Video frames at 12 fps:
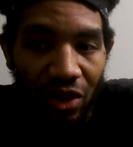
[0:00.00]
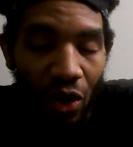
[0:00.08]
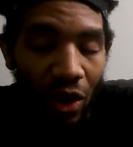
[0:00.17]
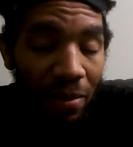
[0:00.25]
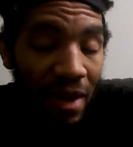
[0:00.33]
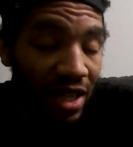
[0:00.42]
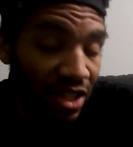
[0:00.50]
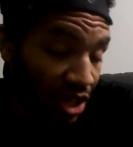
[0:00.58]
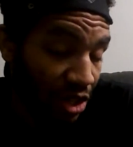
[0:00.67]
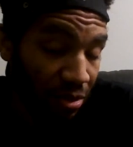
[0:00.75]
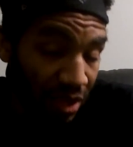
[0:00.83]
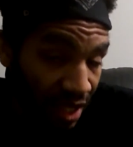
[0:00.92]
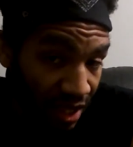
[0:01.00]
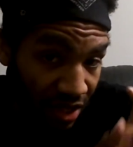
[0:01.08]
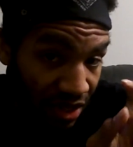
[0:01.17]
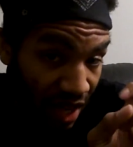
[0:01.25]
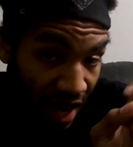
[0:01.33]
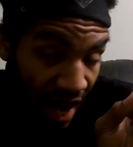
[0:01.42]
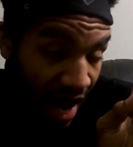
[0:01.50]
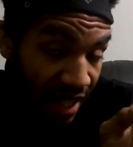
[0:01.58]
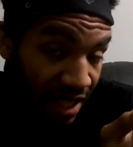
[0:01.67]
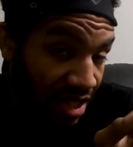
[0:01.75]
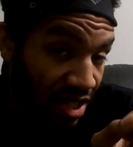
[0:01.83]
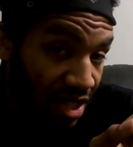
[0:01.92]
going back to her being the
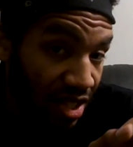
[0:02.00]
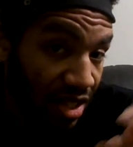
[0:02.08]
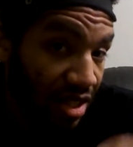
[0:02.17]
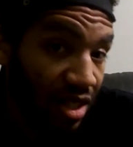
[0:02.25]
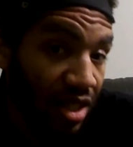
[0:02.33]
hottest